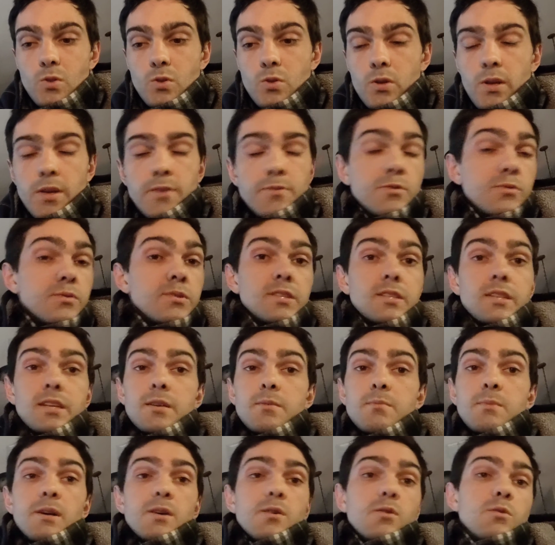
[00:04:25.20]
so i have to
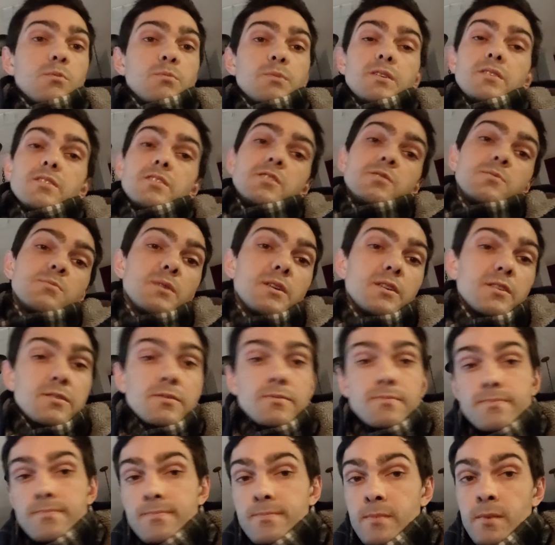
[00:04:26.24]
rethink my whole business
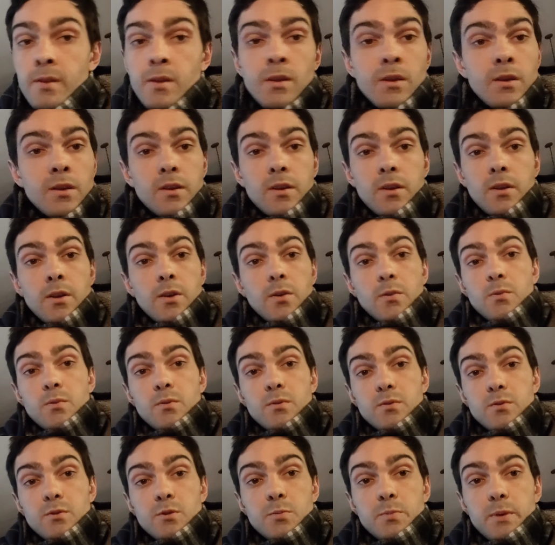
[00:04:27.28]
model
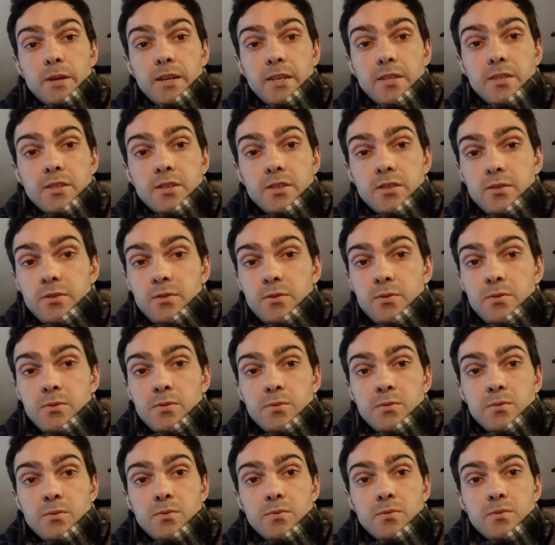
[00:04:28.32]
with respect
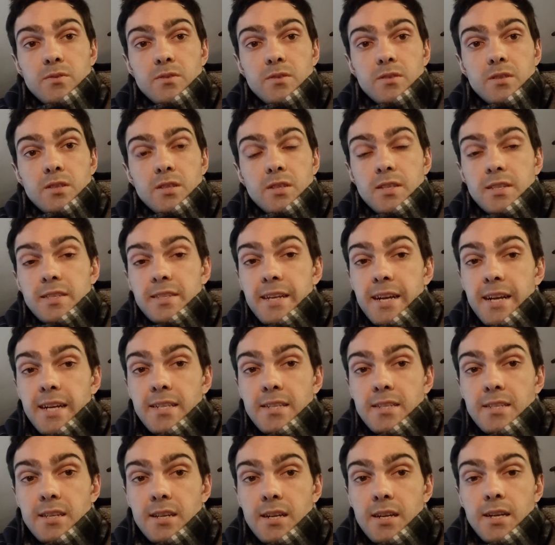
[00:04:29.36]
to the
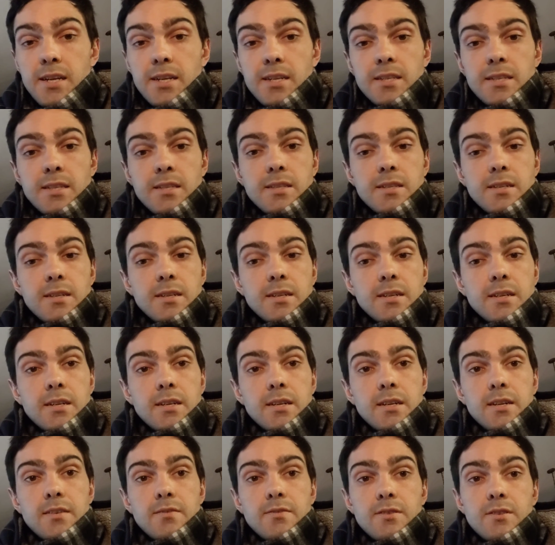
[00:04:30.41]
design side.
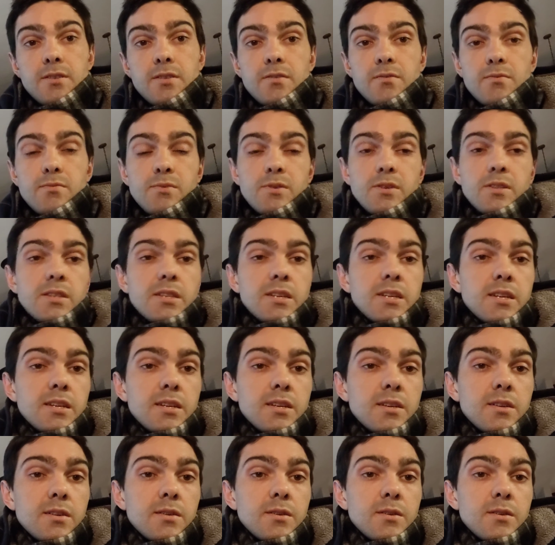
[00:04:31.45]
Uh, I have to rethink